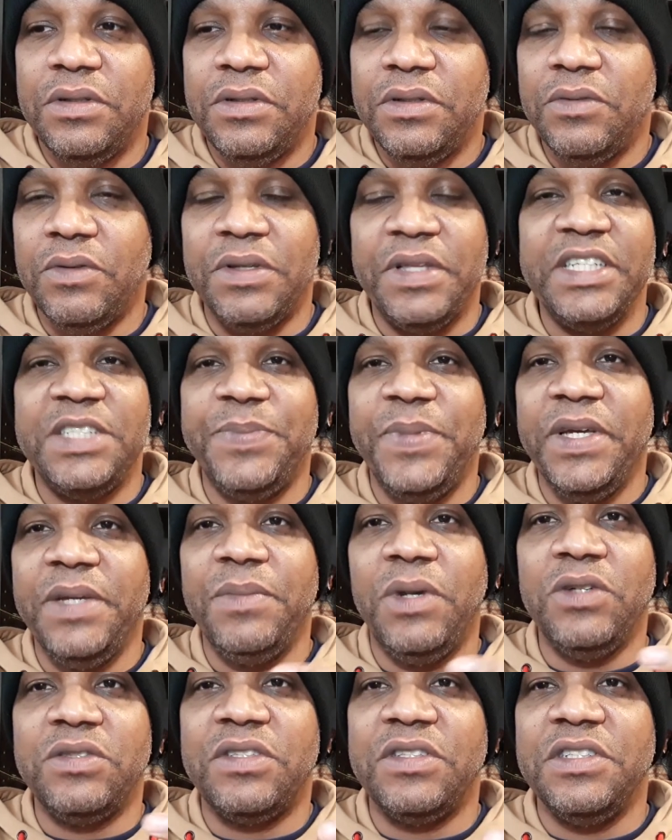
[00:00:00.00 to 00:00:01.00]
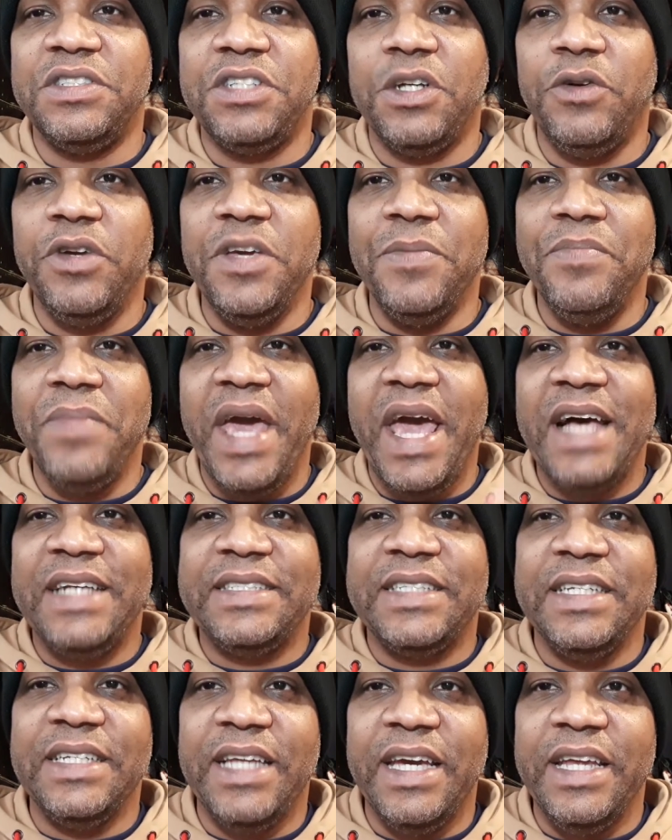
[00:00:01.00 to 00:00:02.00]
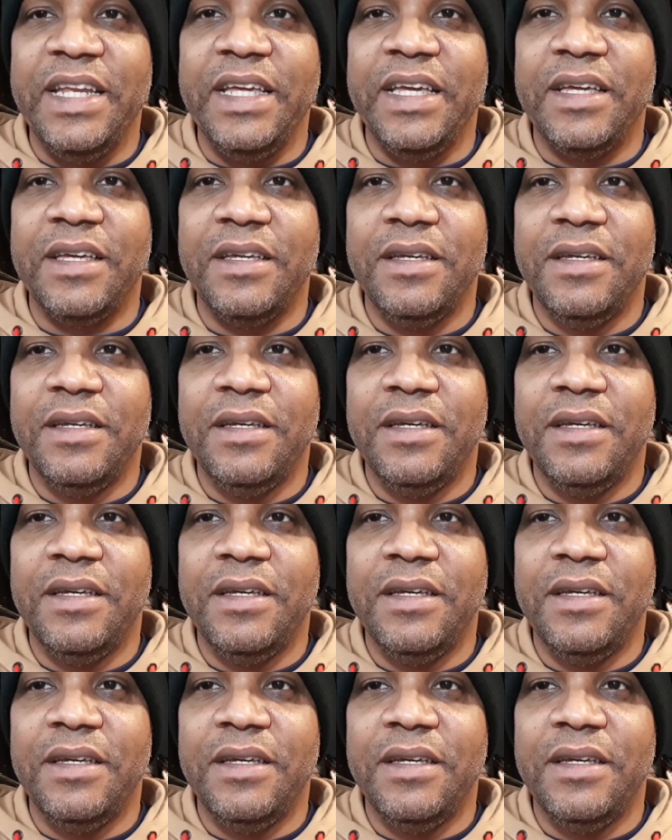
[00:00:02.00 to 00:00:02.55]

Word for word: well, they spend most of the show emasculating